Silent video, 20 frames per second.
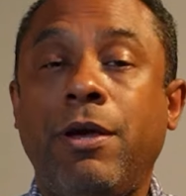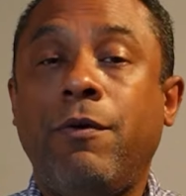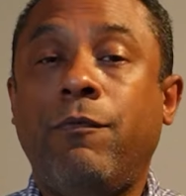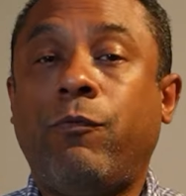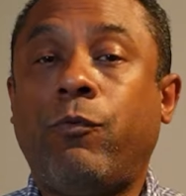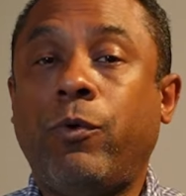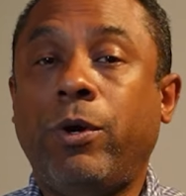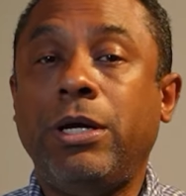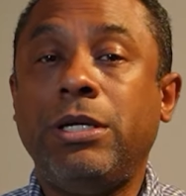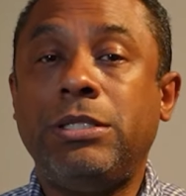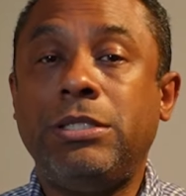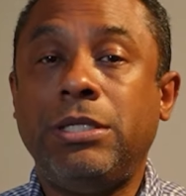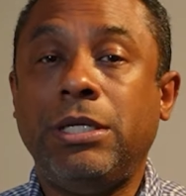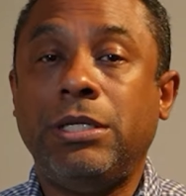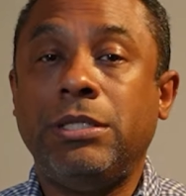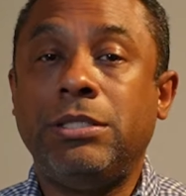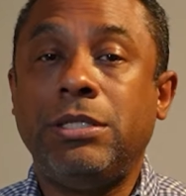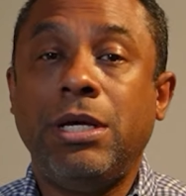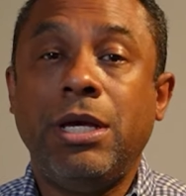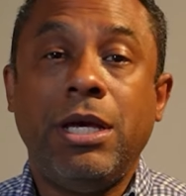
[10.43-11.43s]
For
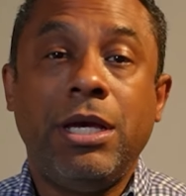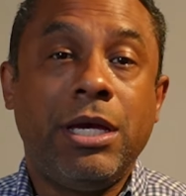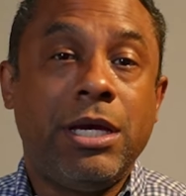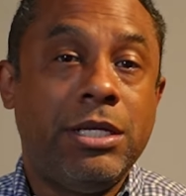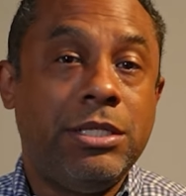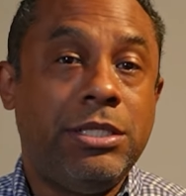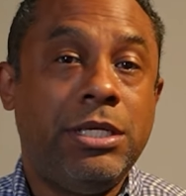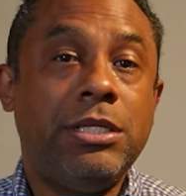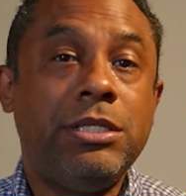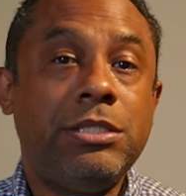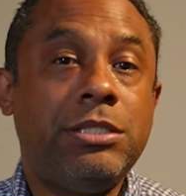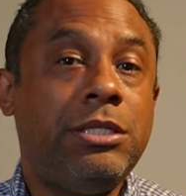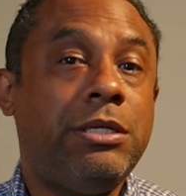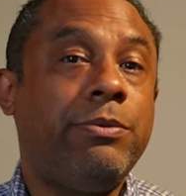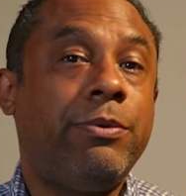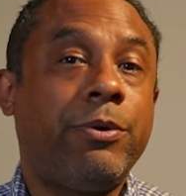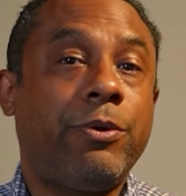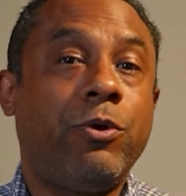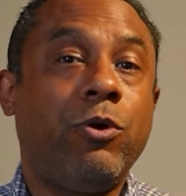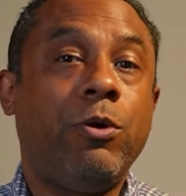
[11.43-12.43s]
instance, contingency
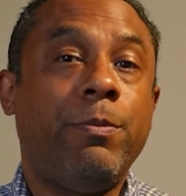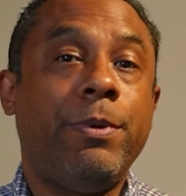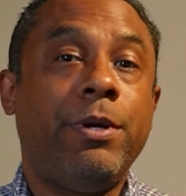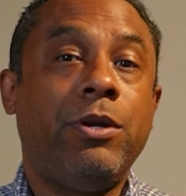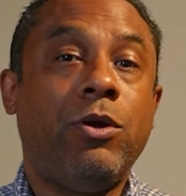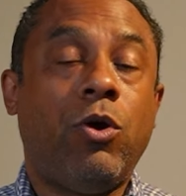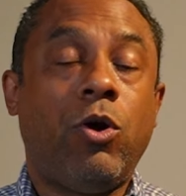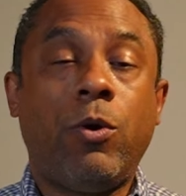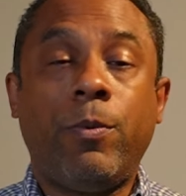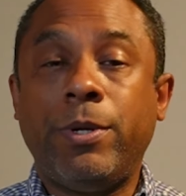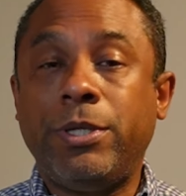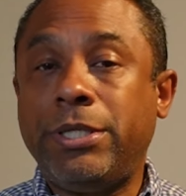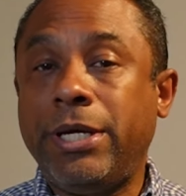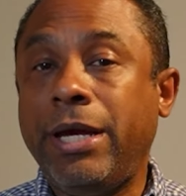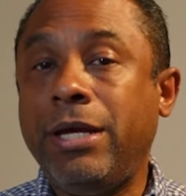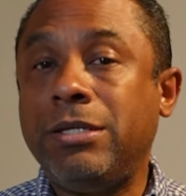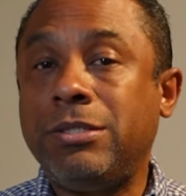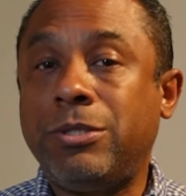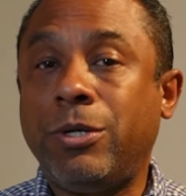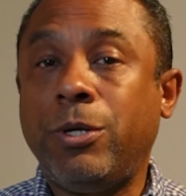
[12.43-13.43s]
recruitment or
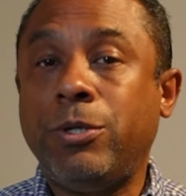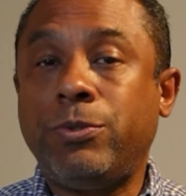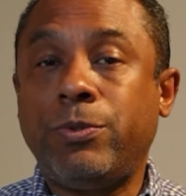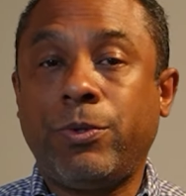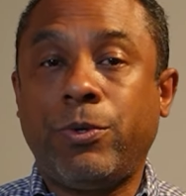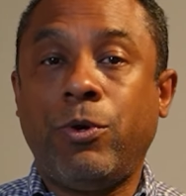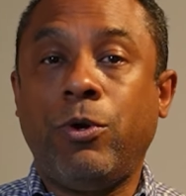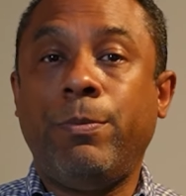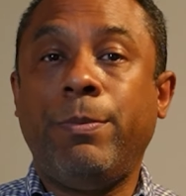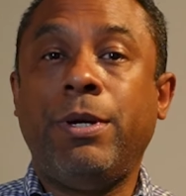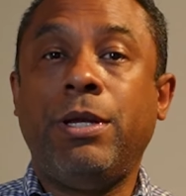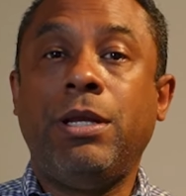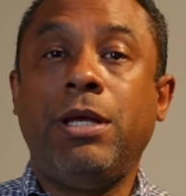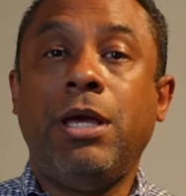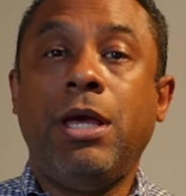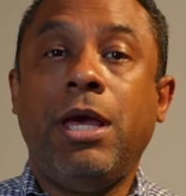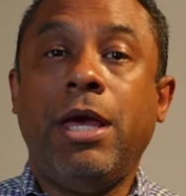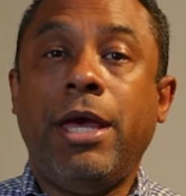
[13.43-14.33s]
retained search recruitment